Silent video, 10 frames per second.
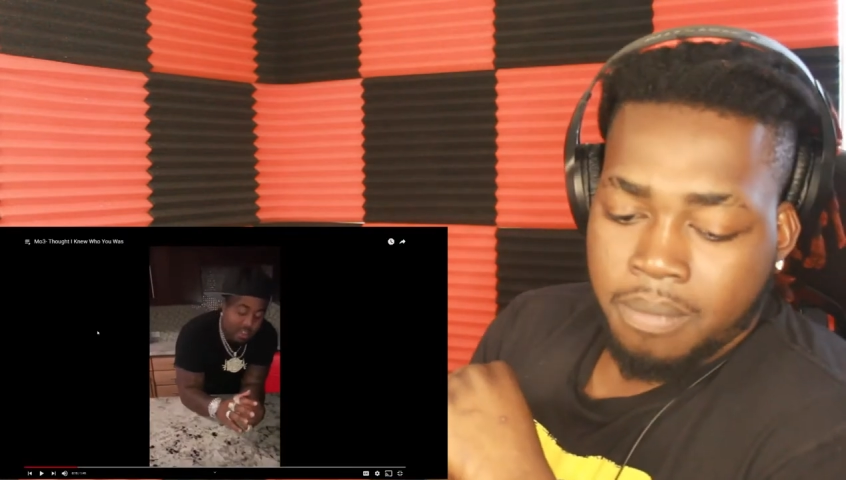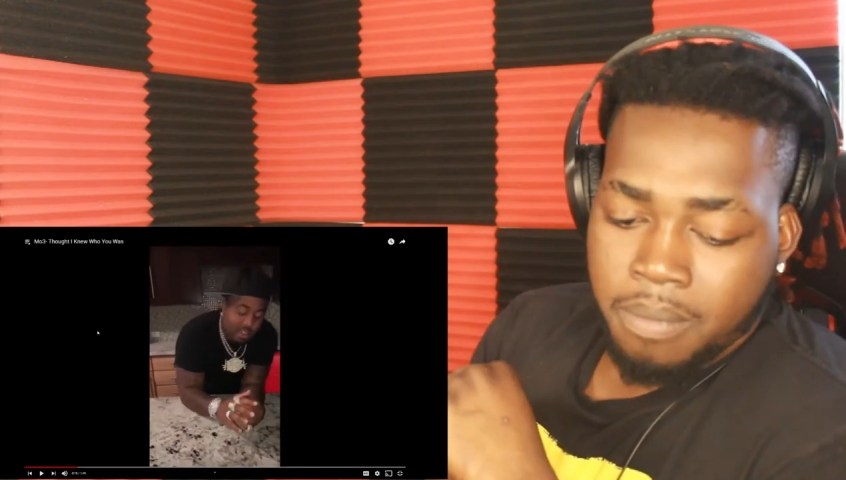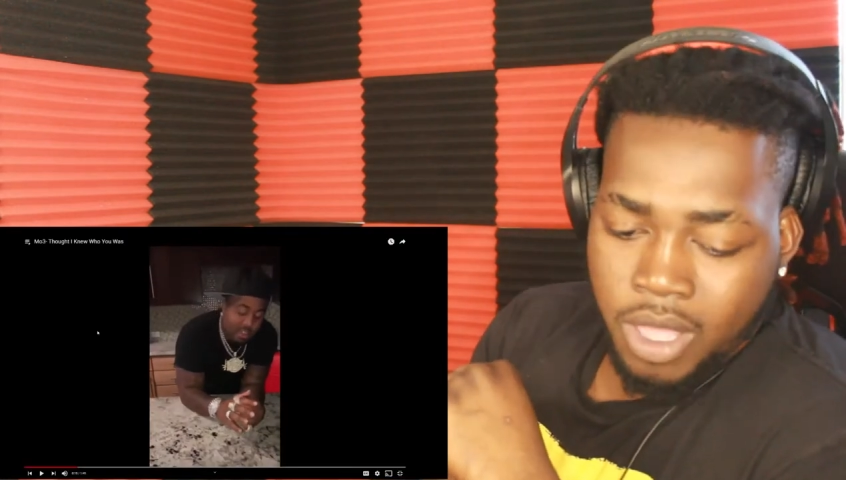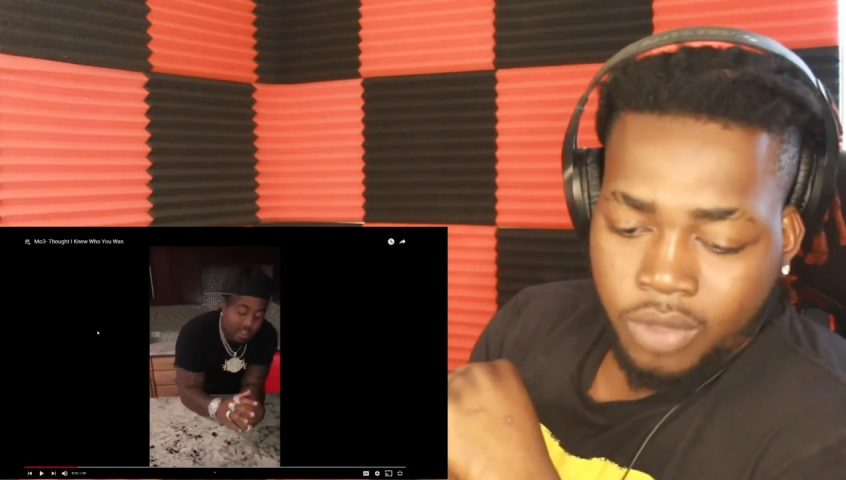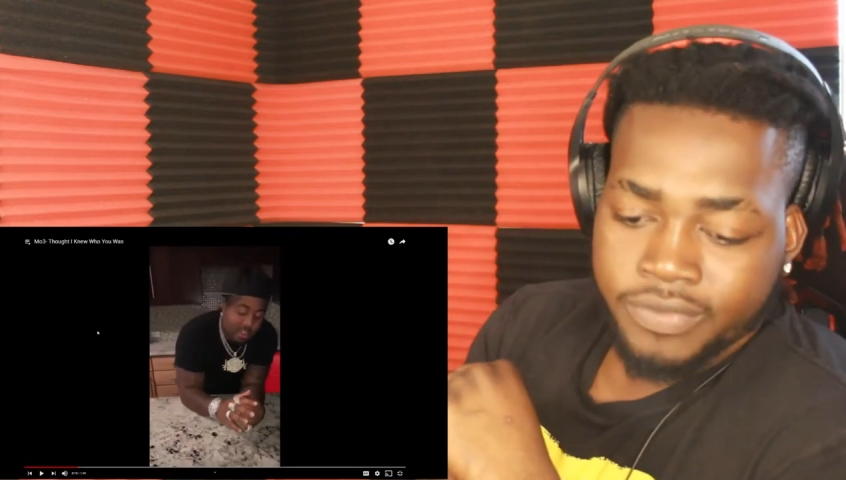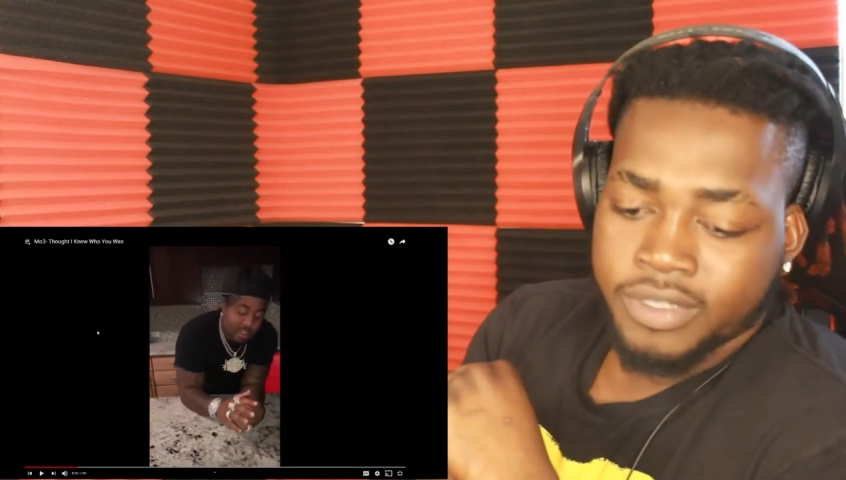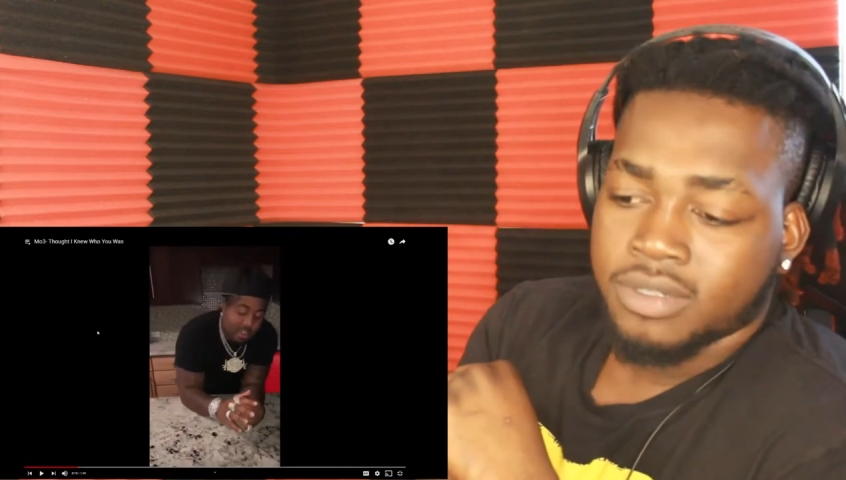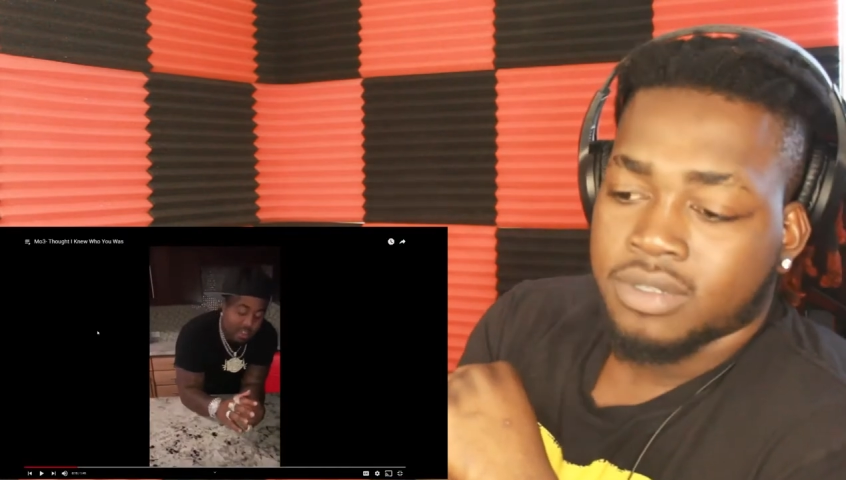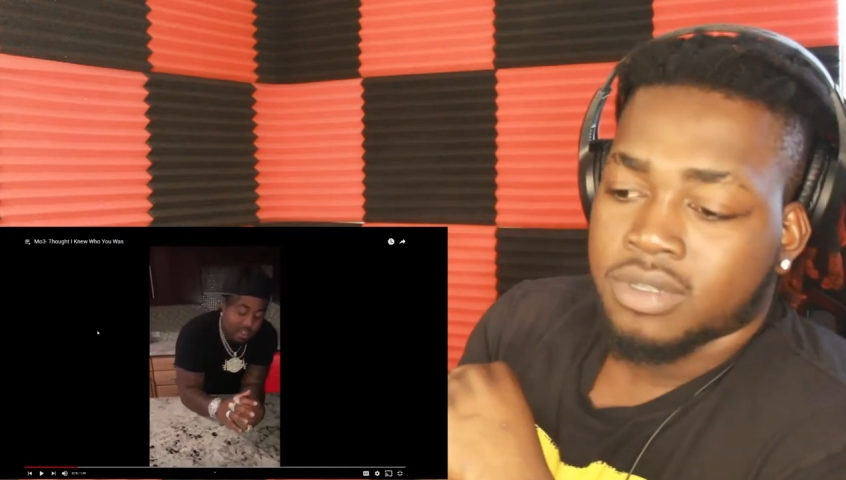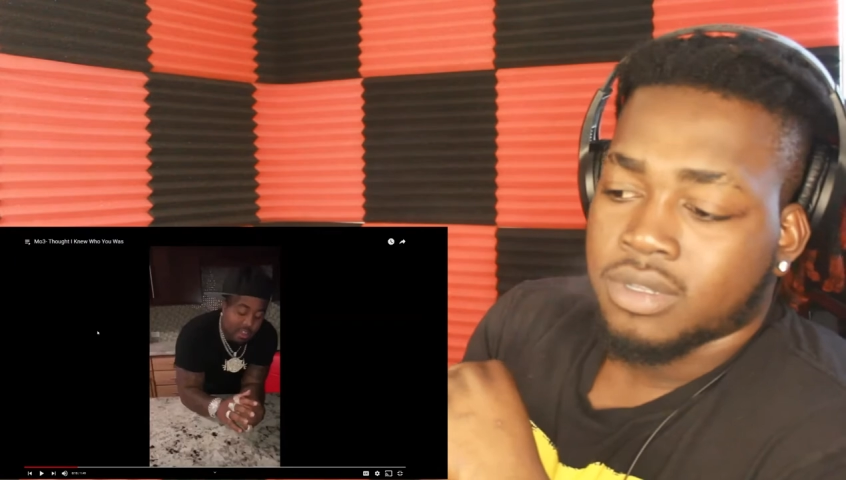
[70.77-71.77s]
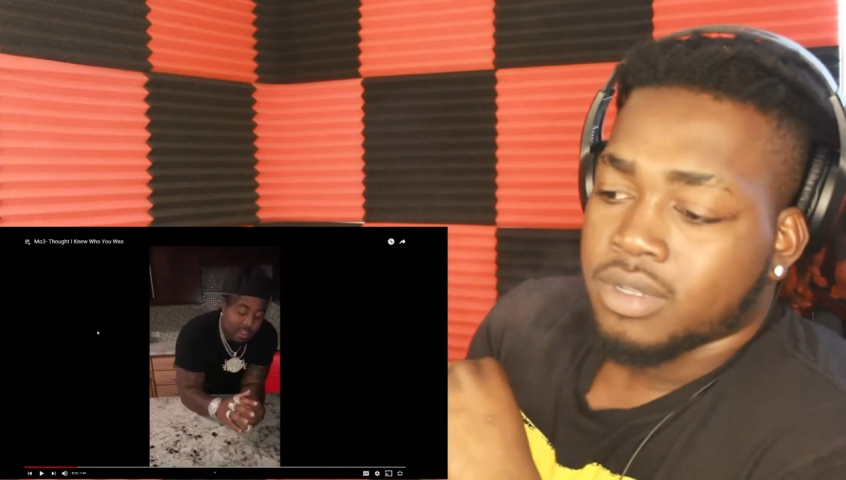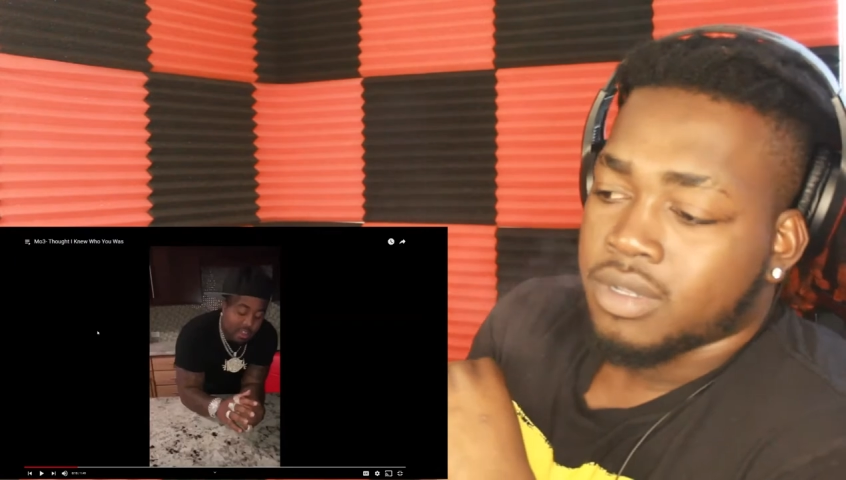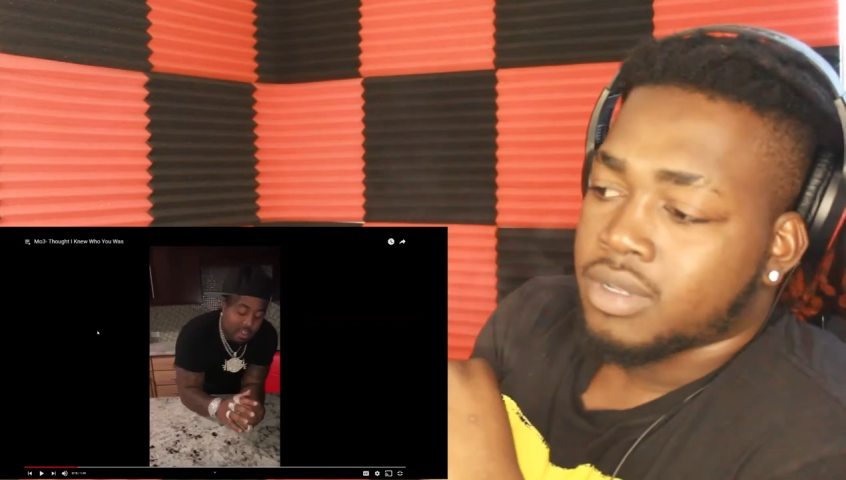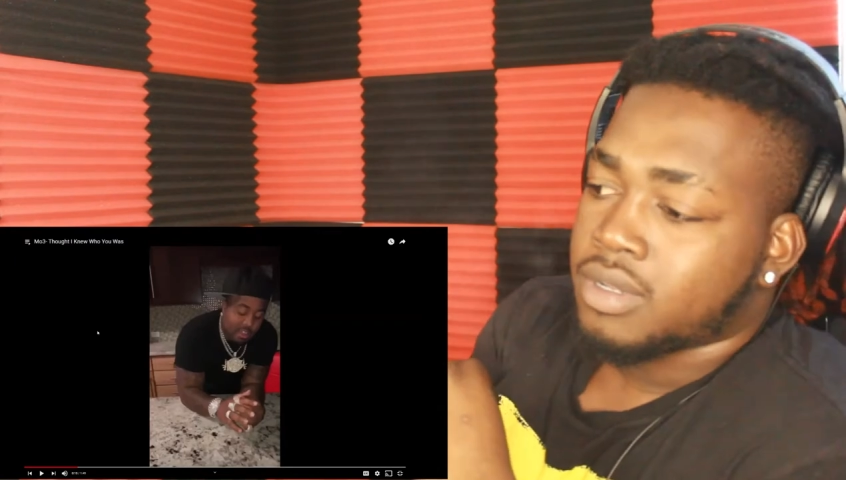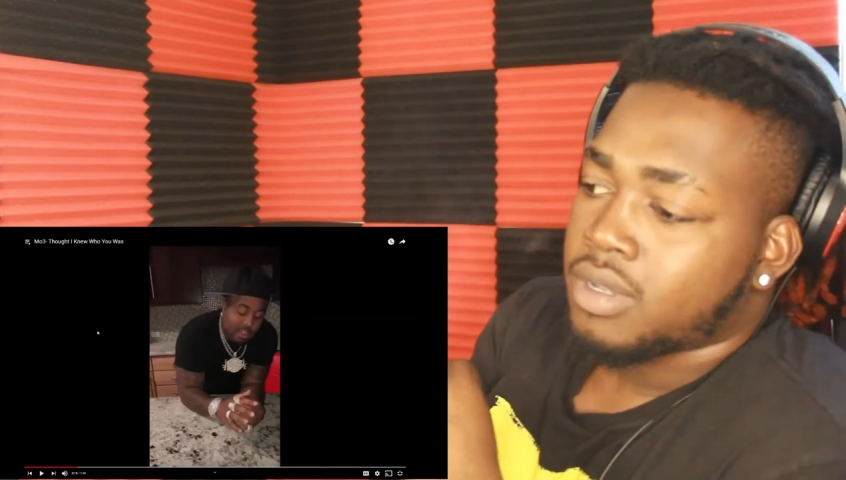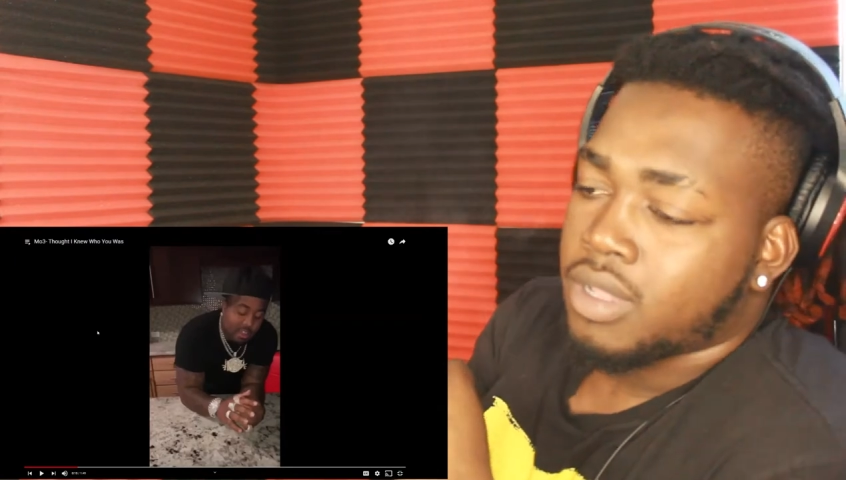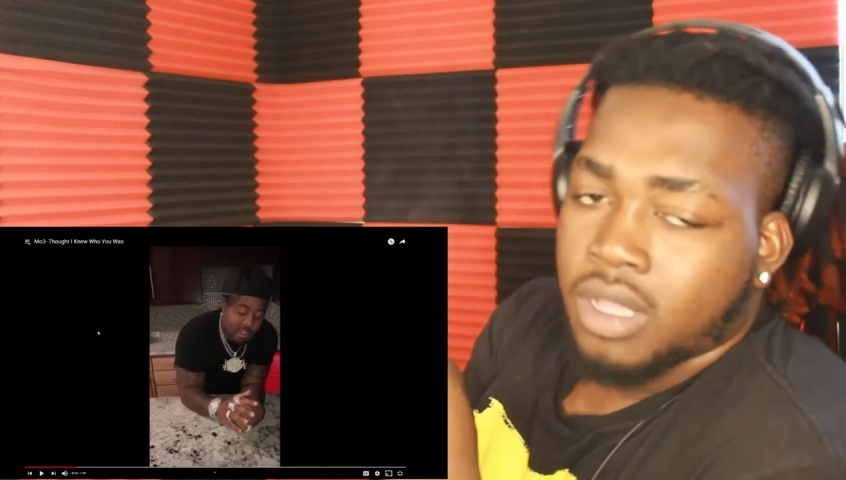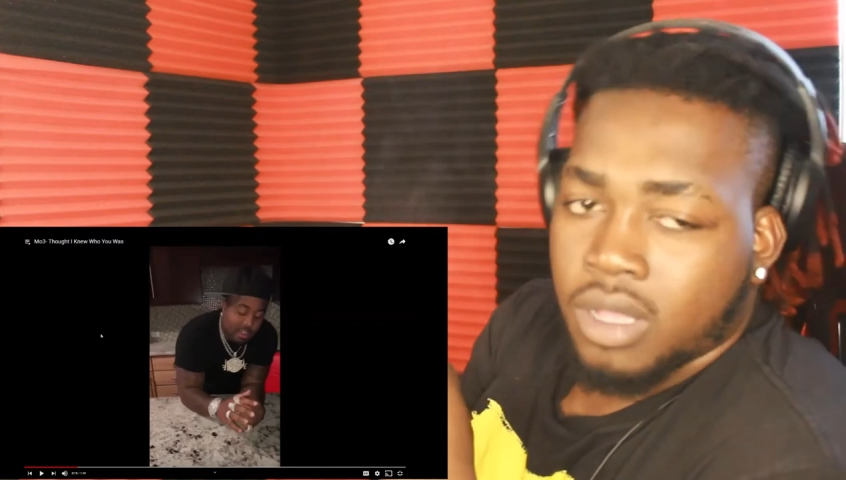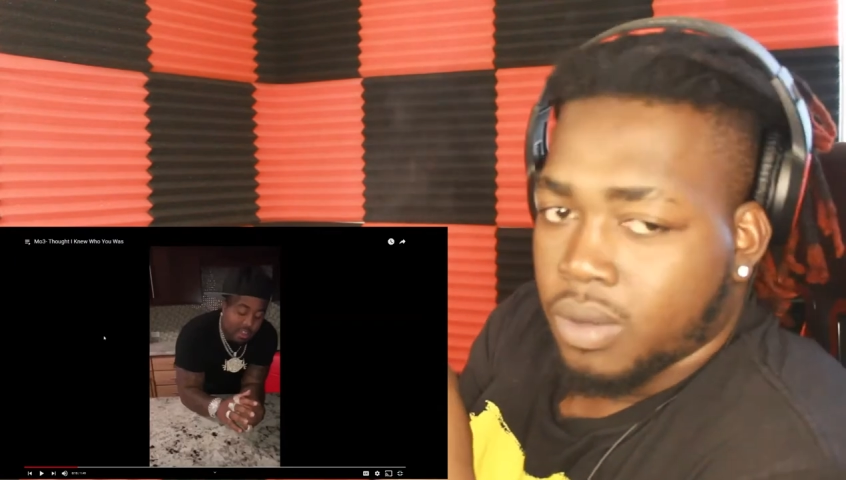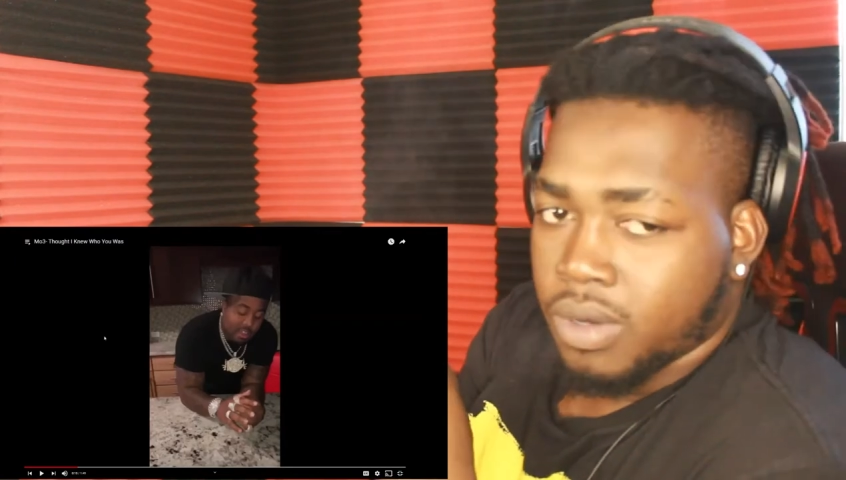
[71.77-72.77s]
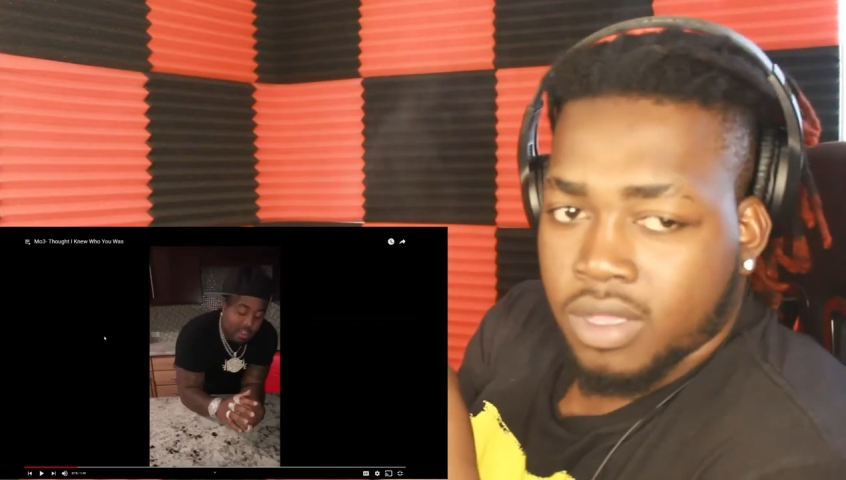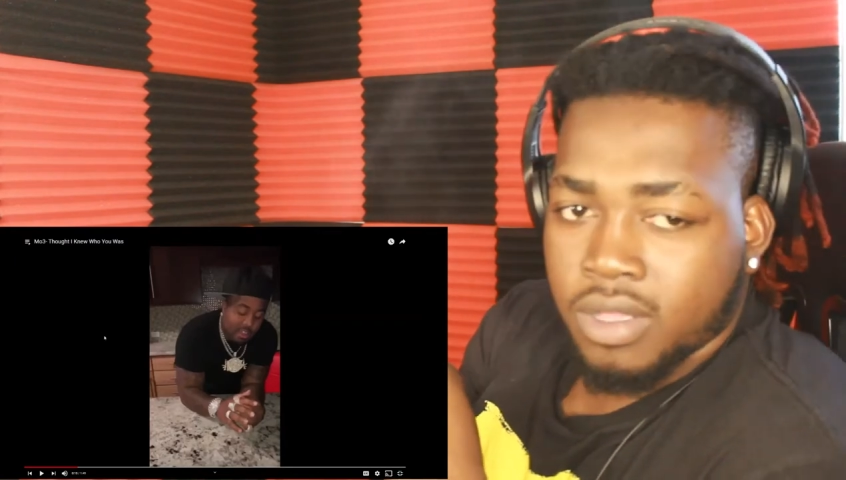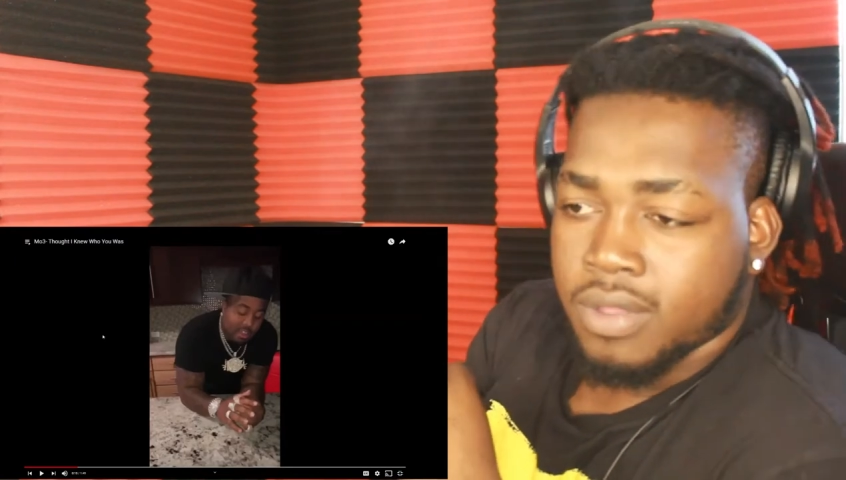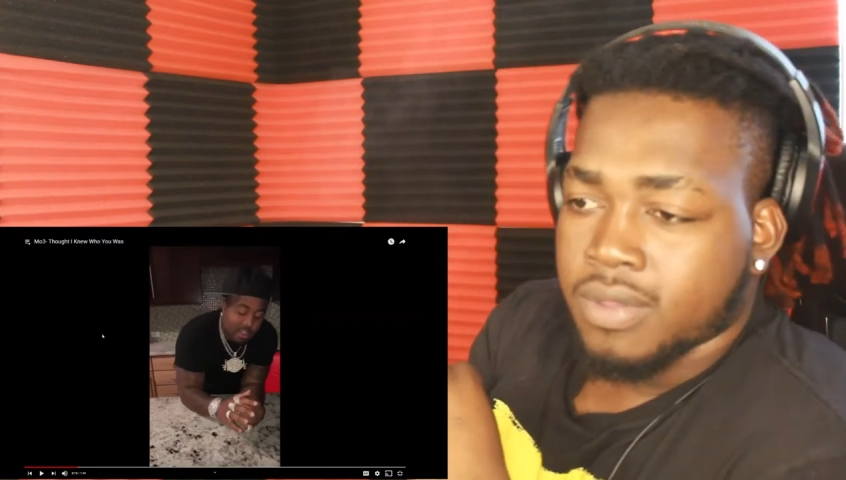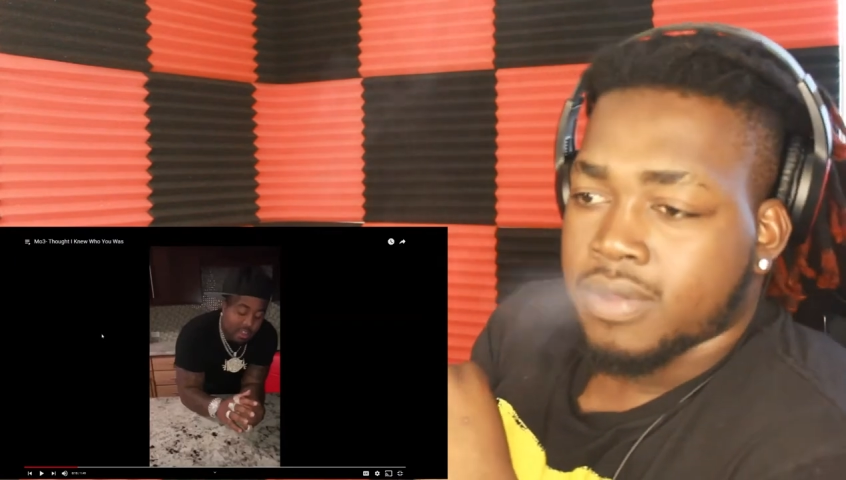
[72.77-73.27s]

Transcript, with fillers: Melvin. All that.